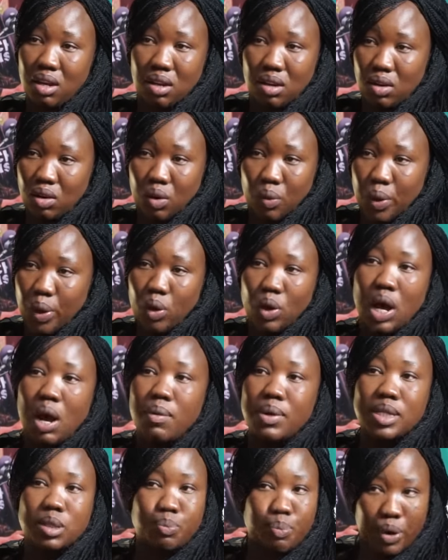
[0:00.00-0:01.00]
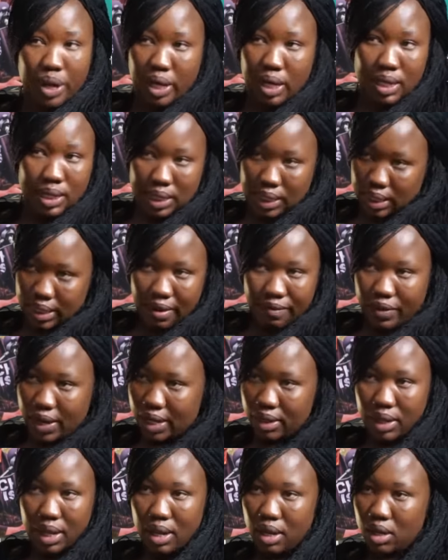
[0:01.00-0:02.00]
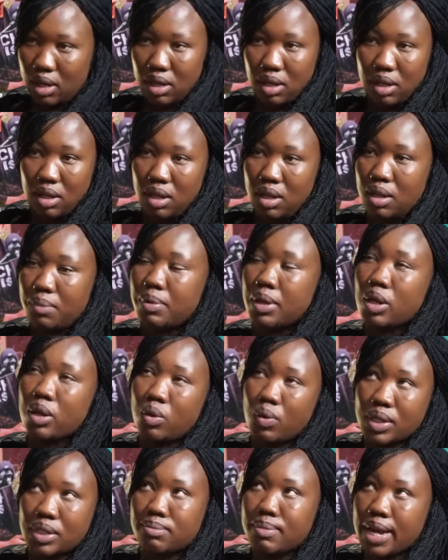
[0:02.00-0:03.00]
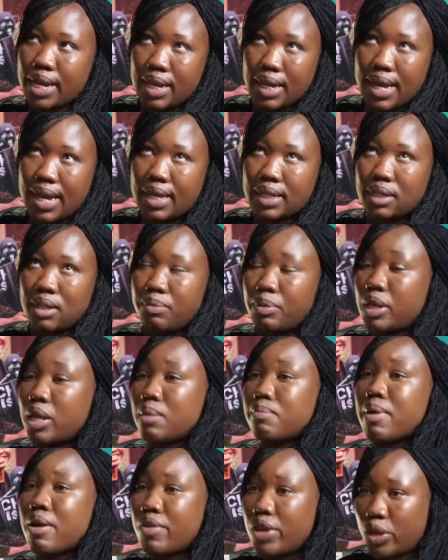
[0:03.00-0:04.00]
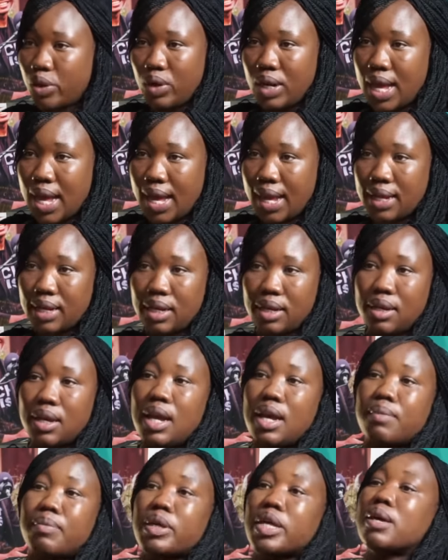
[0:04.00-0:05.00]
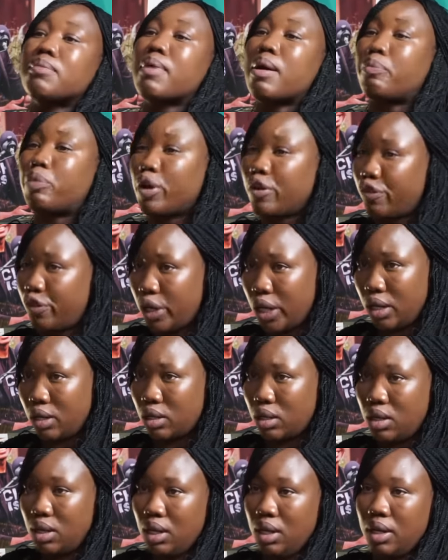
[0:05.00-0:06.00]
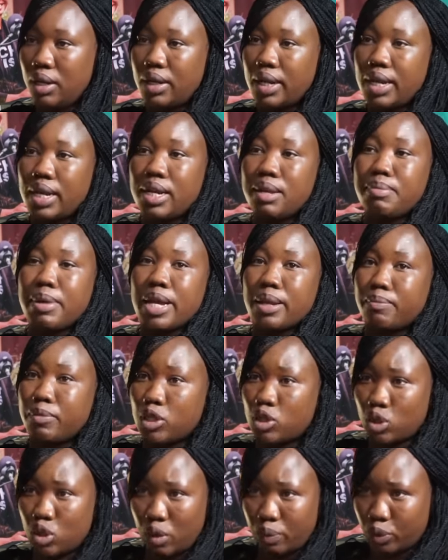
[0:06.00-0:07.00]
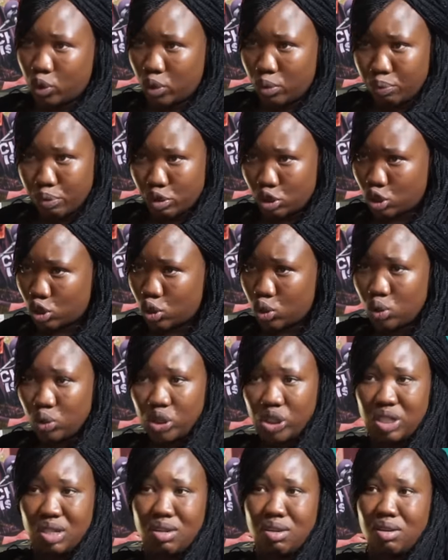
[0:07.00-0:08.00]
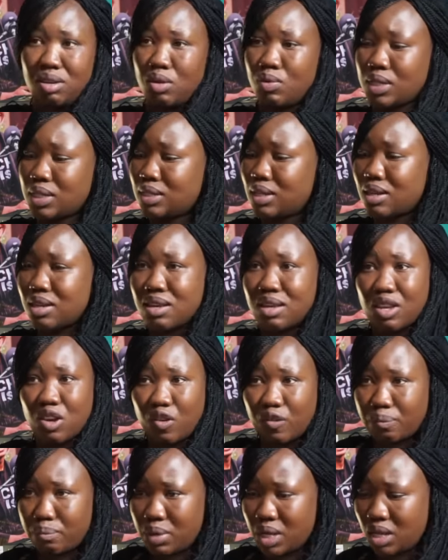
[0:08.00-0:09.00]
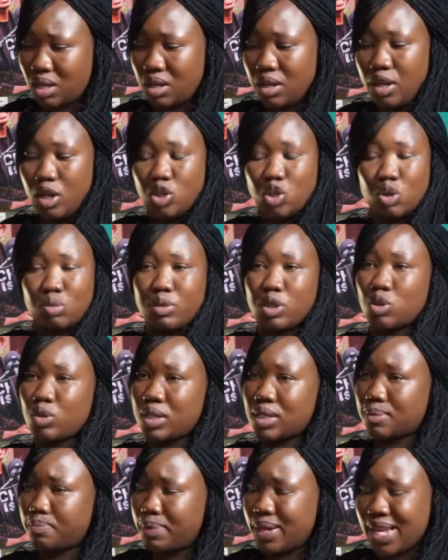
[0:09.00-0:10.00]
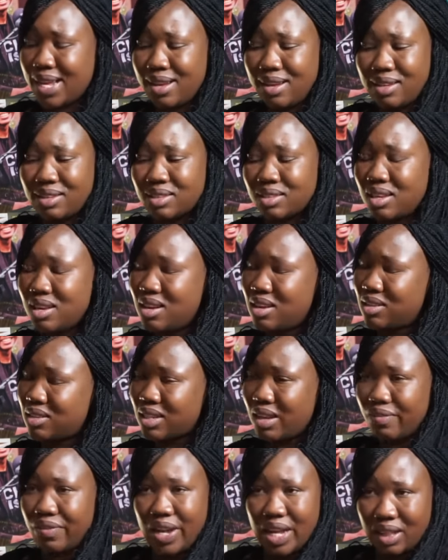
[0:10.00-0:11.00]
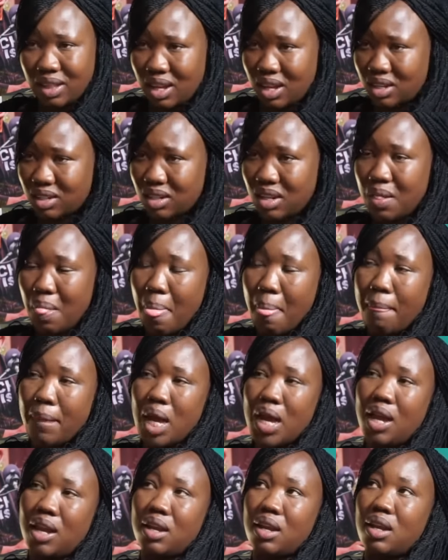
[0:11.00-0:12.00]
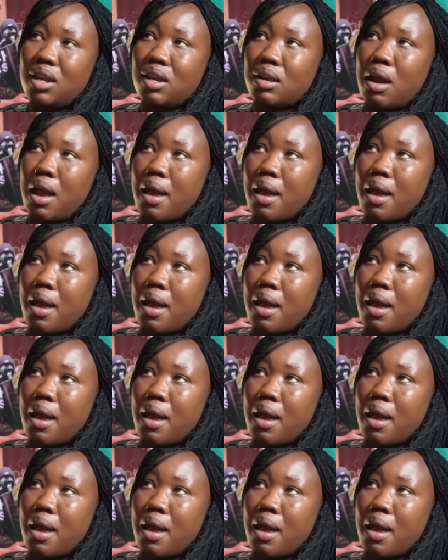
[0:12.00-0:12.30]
knowing who I was pregnant, stuff like that. He was my client, they became my regular, and then became my boyfriend. Then he made me stop doing prostitution. He was taking care of me, took me to his place, stuff like that. And then